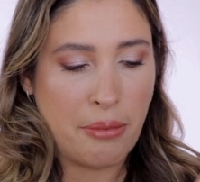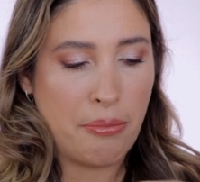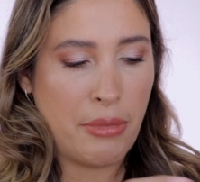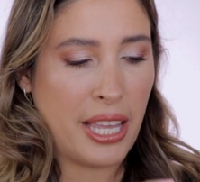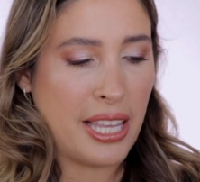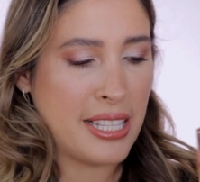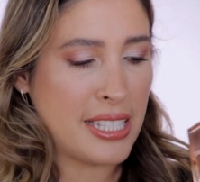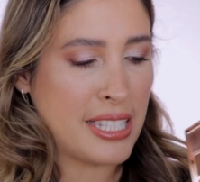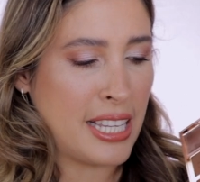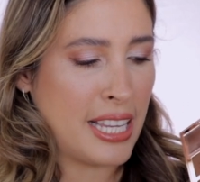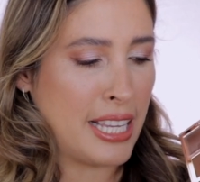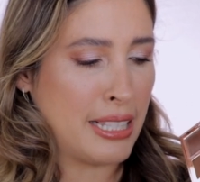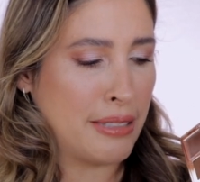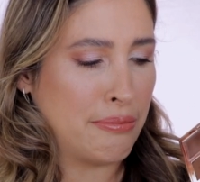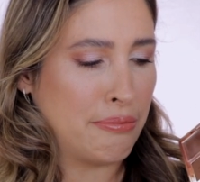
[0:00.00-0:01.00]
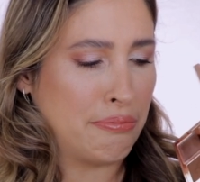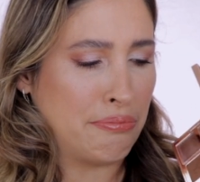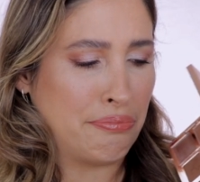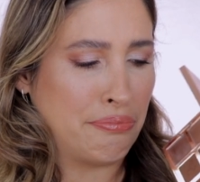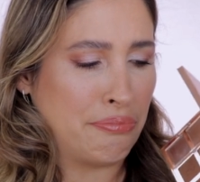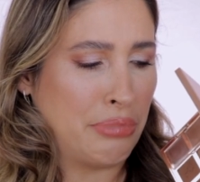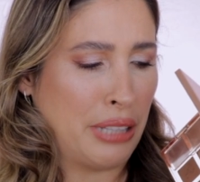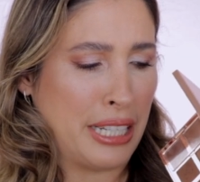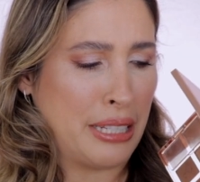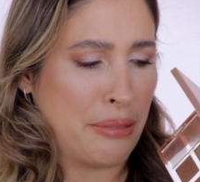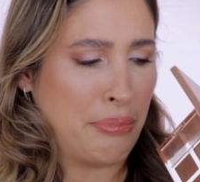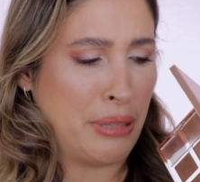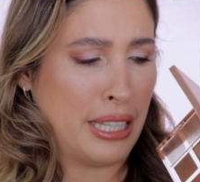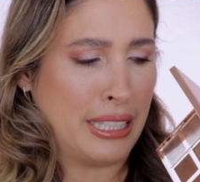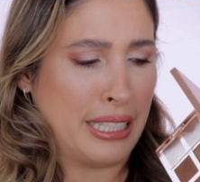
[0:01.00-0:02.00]
amazing,
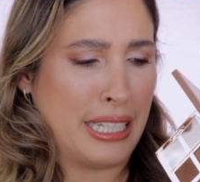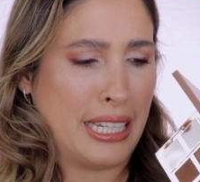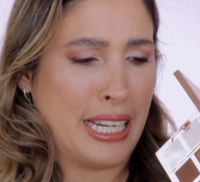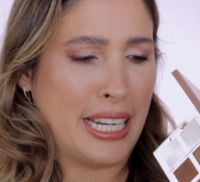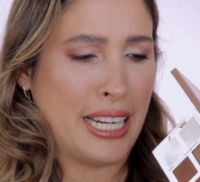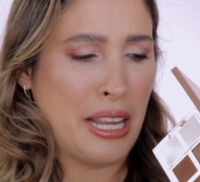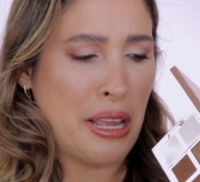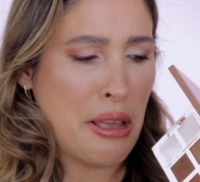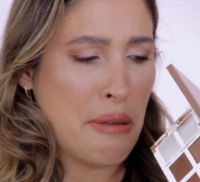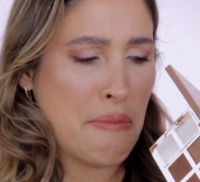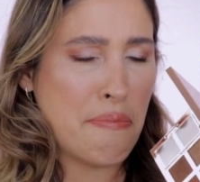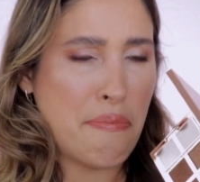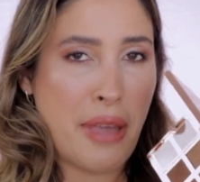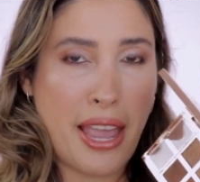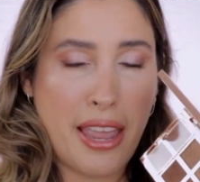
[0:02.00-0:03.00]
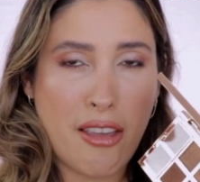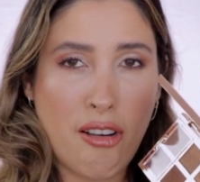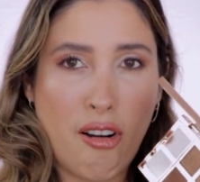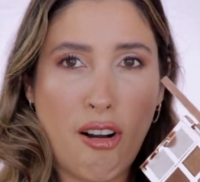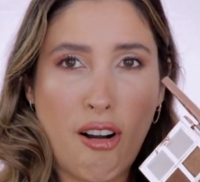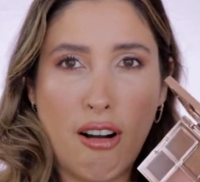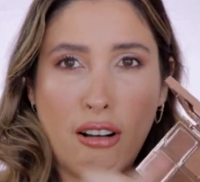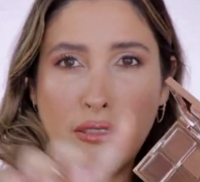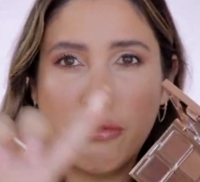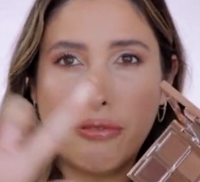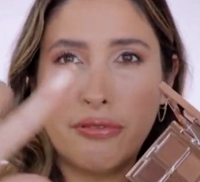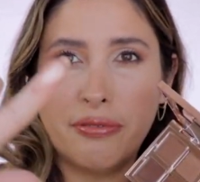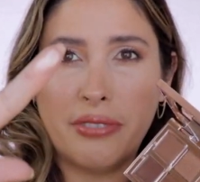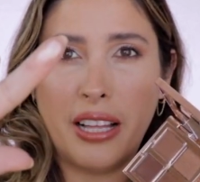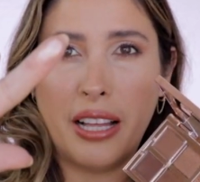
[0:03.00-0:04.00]
blendability,
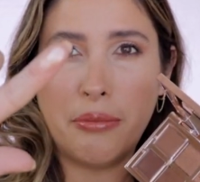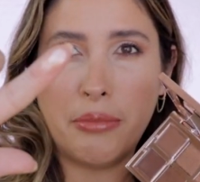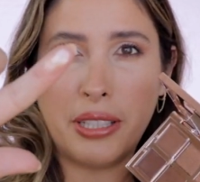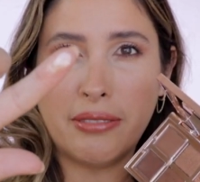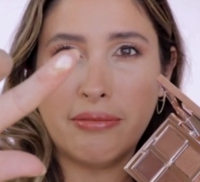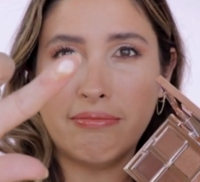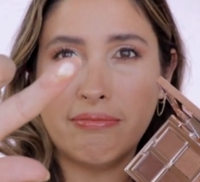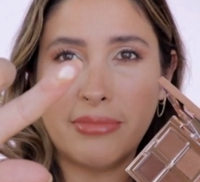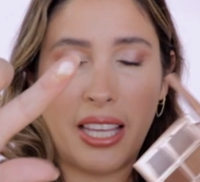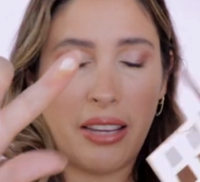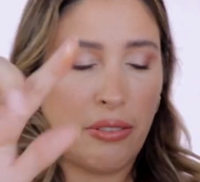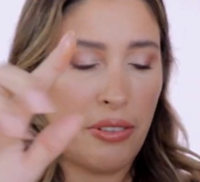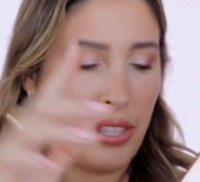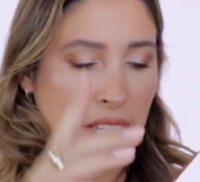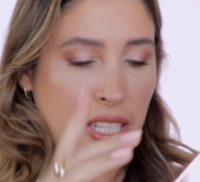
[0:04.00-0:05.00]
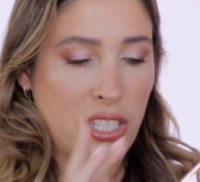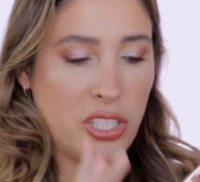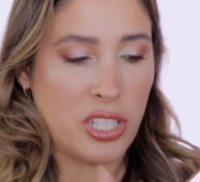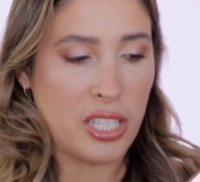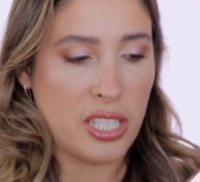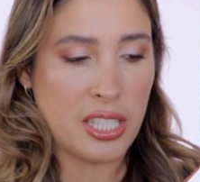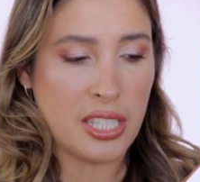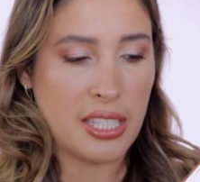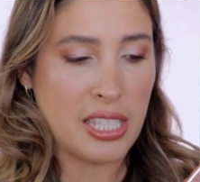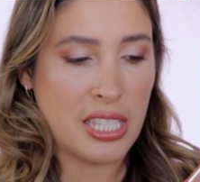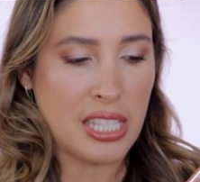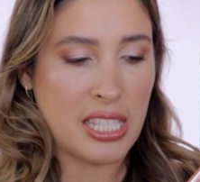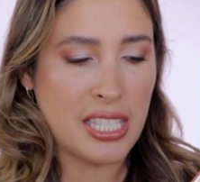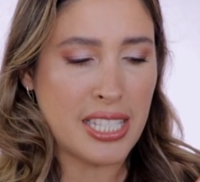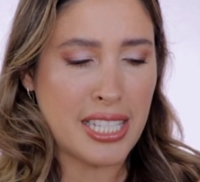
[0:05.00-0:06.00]
payoff. I mean, everything is just
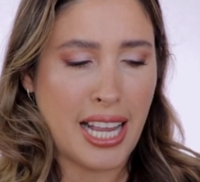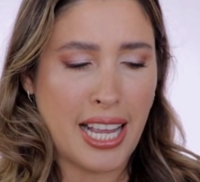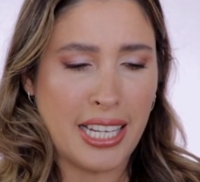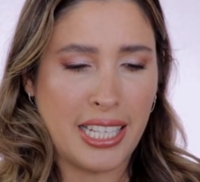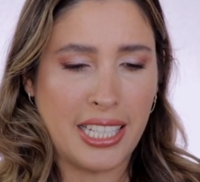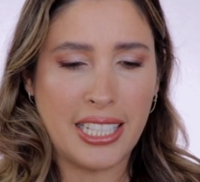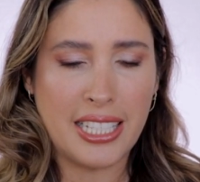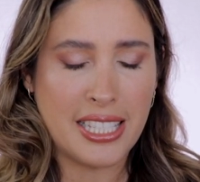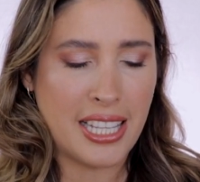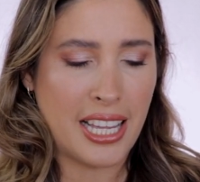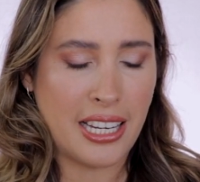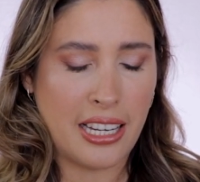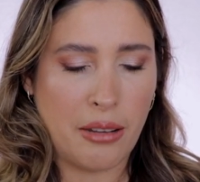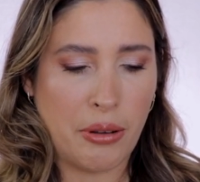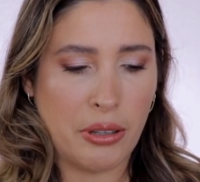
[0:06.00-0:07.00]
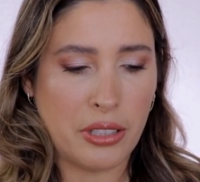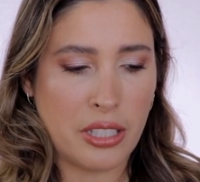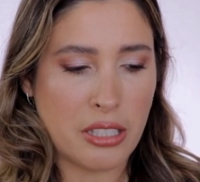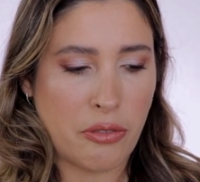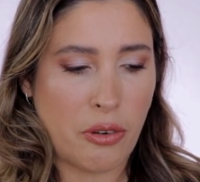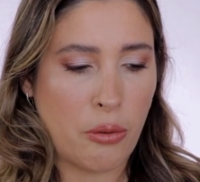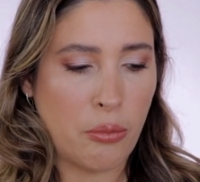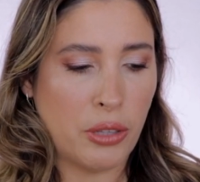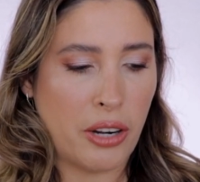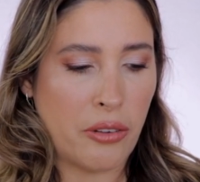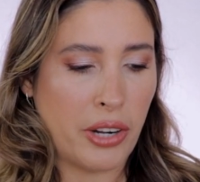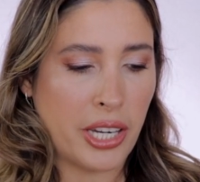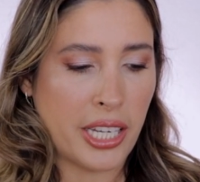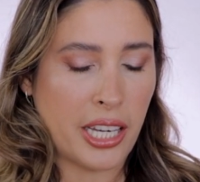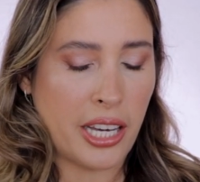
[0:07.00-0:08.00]
stunning, stunning about this formula
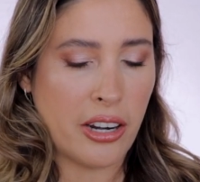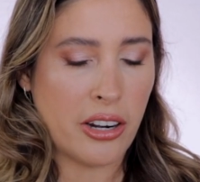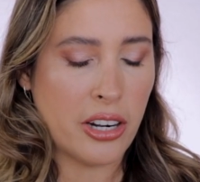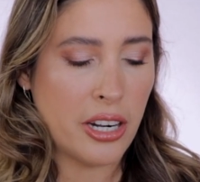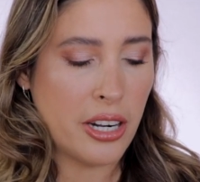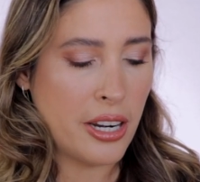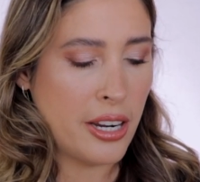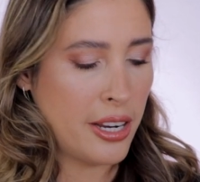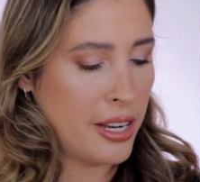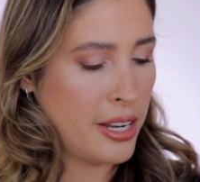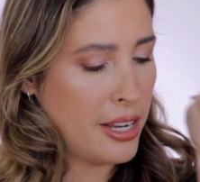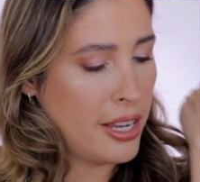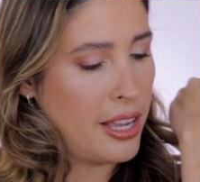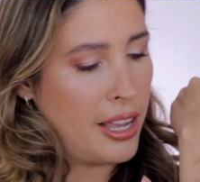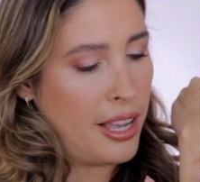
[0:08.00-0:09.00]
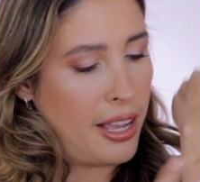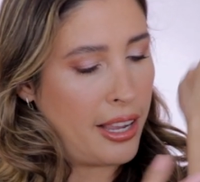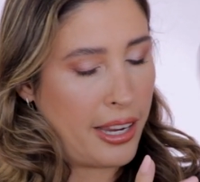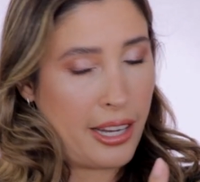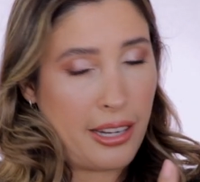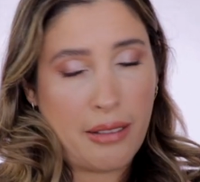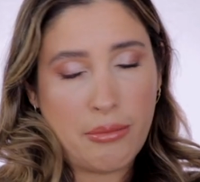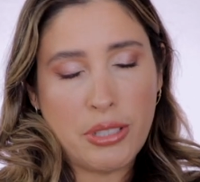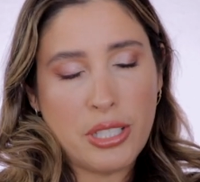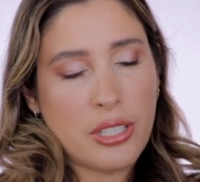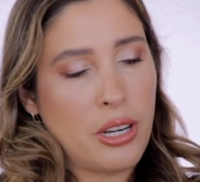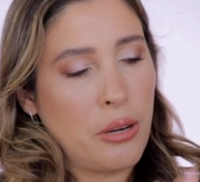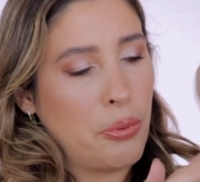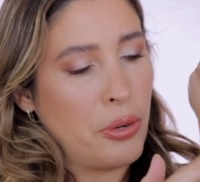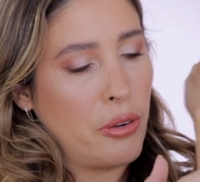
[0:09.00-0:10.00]
right here. Again, I'm just
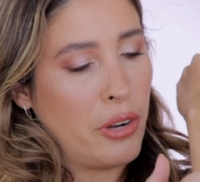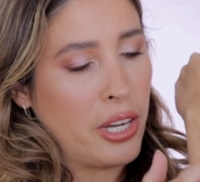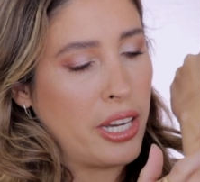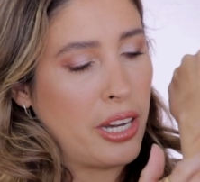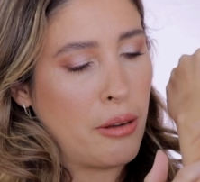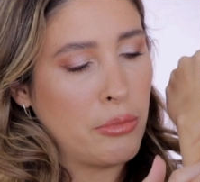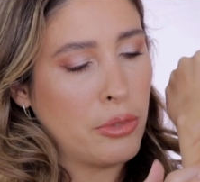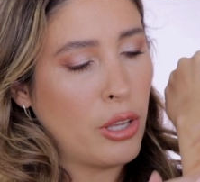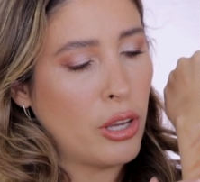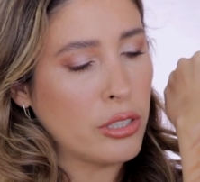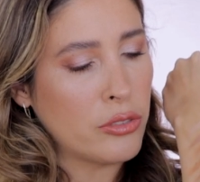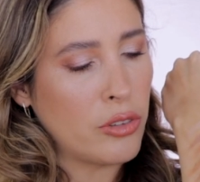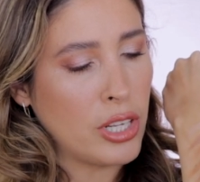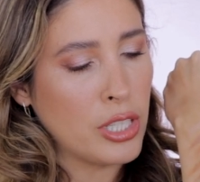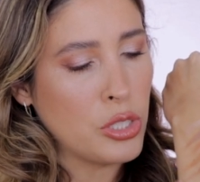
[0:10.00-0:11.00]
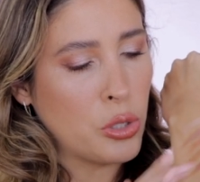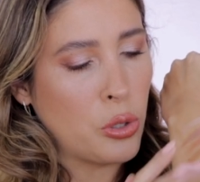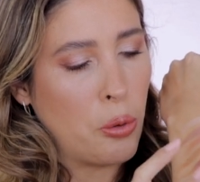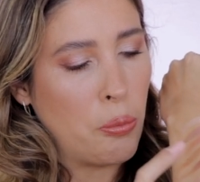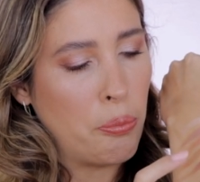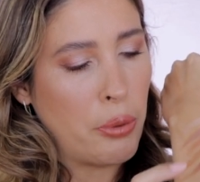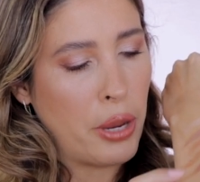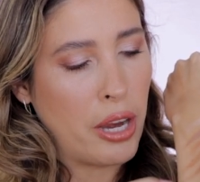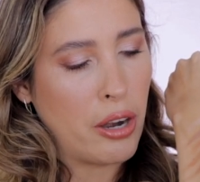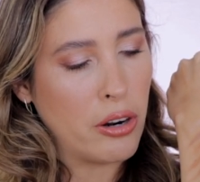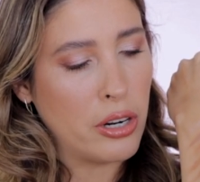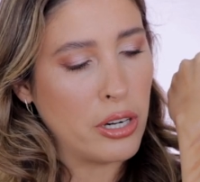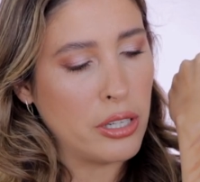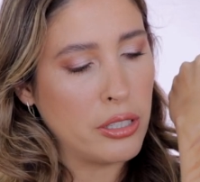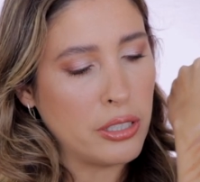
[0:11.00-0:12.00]
gonna put it right here. I'm not trying to
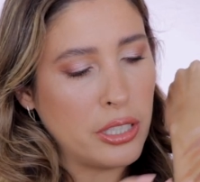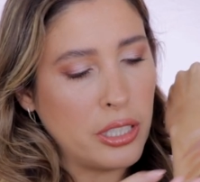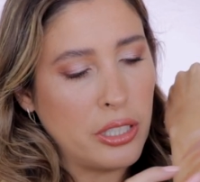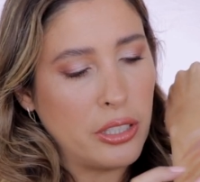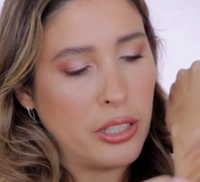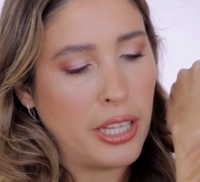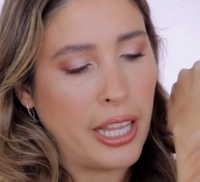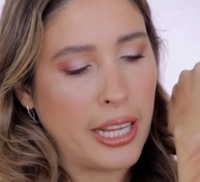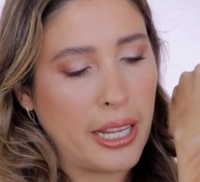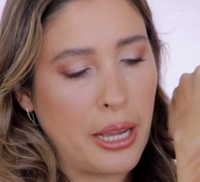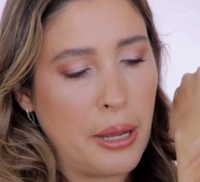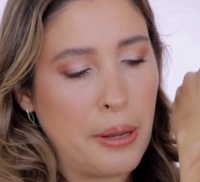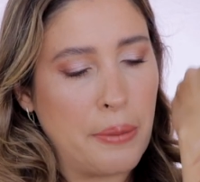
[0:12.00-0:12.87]
compare, you know, like,